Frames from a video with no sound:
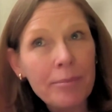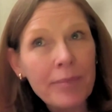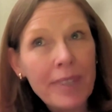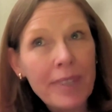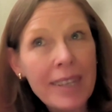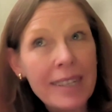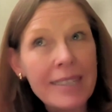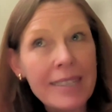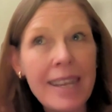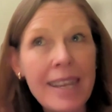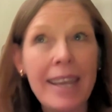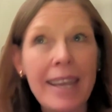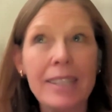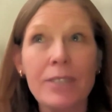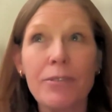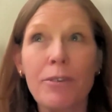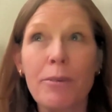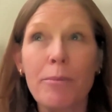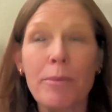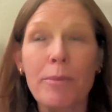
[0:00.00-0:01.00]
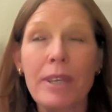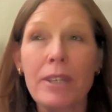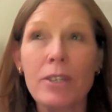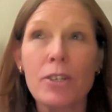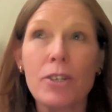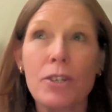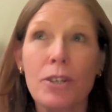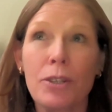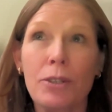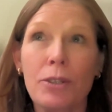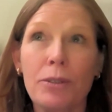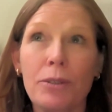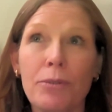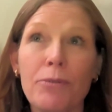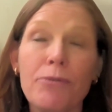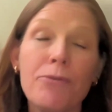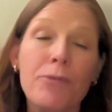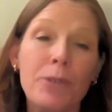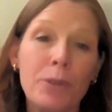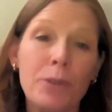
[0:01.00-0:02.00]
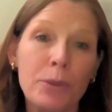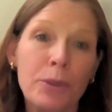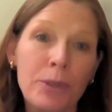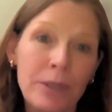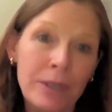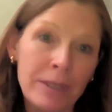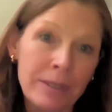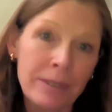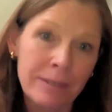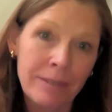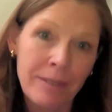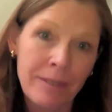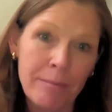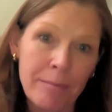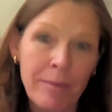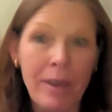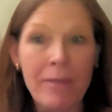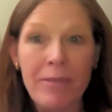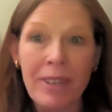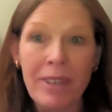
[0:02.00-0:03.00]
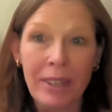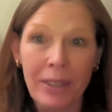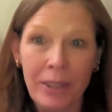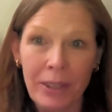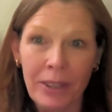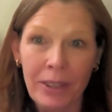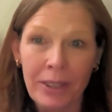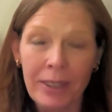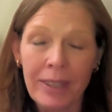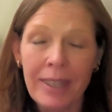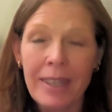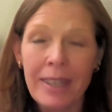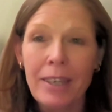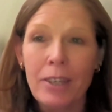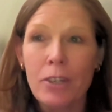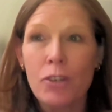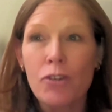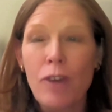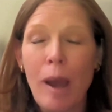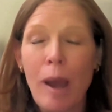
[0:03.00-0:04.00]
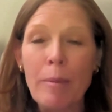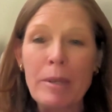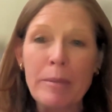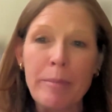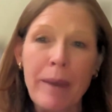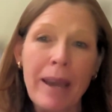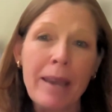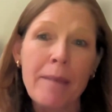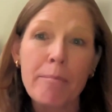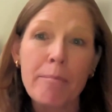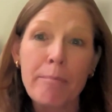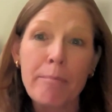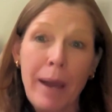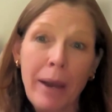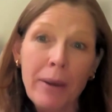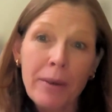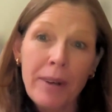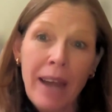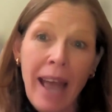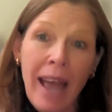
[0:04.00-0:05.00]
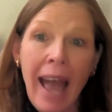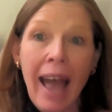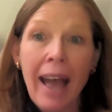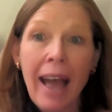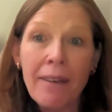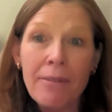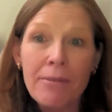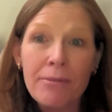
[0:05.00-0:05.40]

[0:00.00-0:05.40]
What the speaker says: it takes for me to fuel my vehicle dropped by about half